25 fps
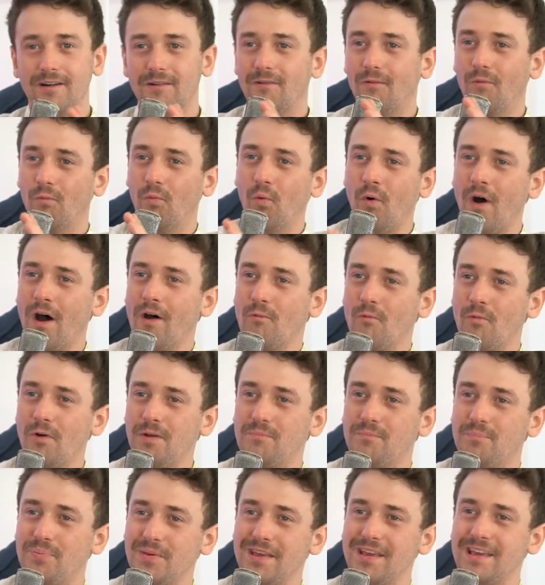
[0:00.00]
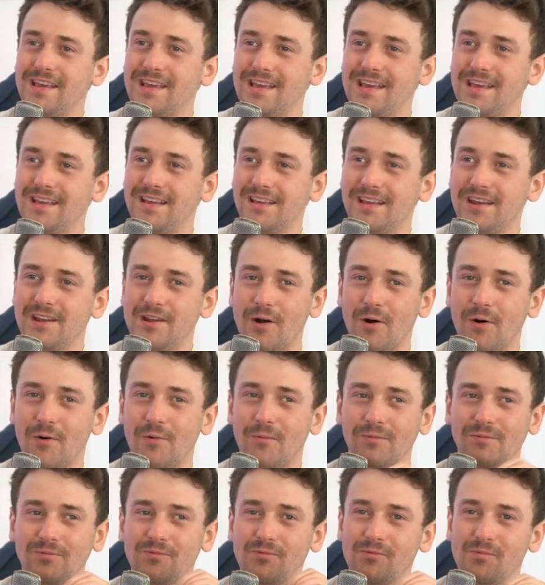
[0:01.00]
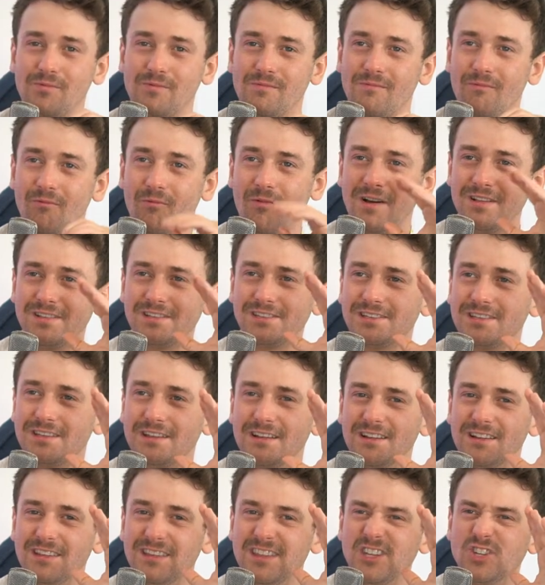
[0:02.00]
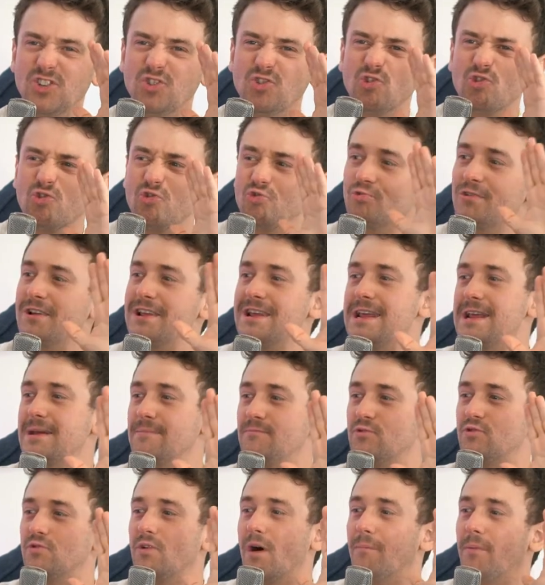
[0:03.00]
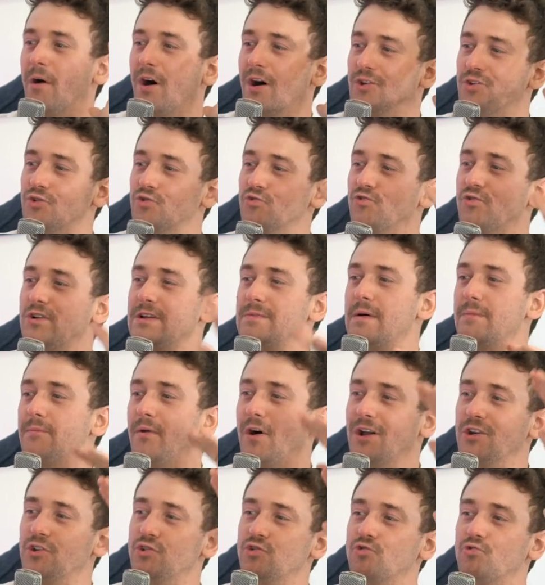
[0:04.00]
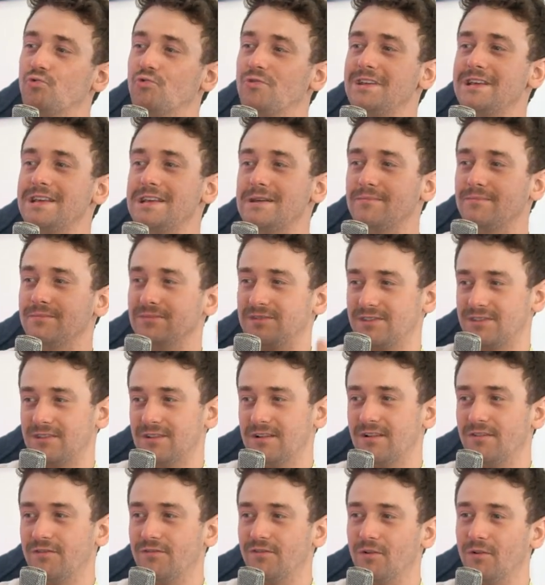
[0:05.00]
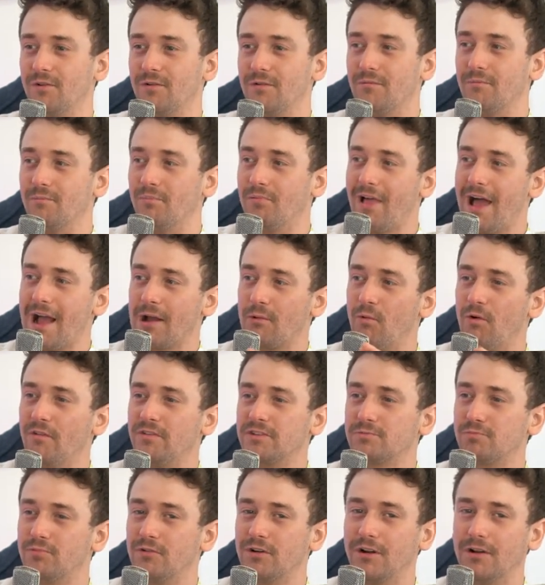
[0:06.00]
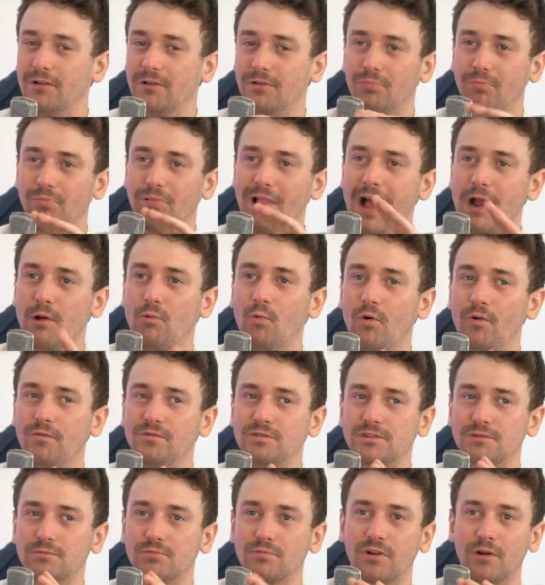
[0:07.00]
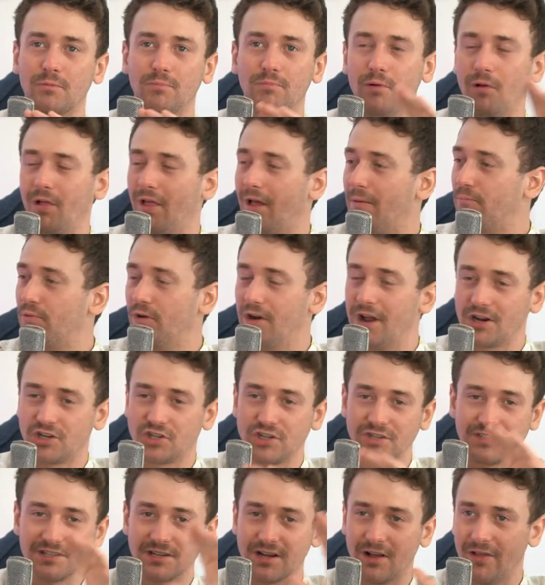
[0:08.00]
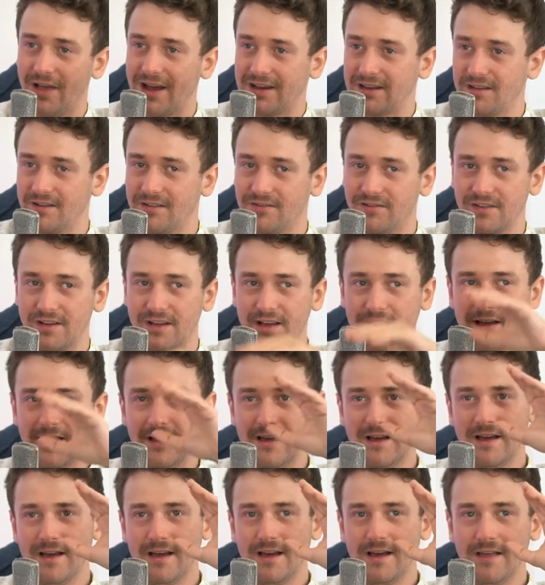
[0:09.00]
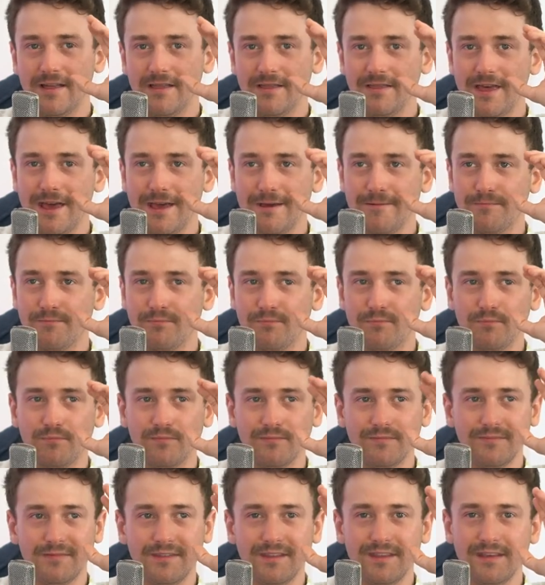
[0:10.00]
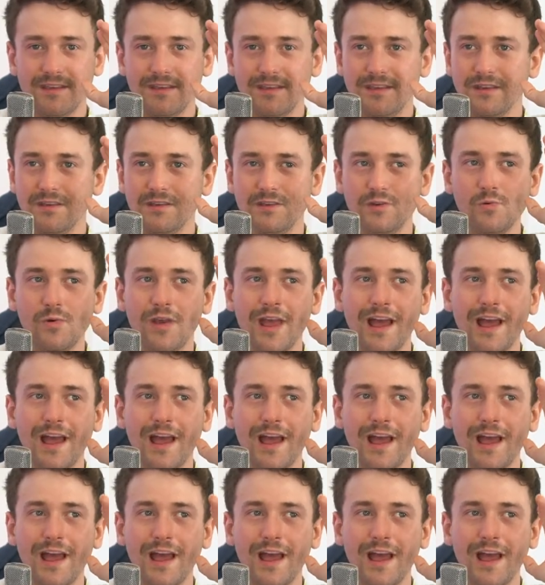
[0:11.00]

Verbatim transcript: what would be you know, what's the dream upon dream upon dreams for Black Wolves uh, Black Wolves Productions Collective? They you, you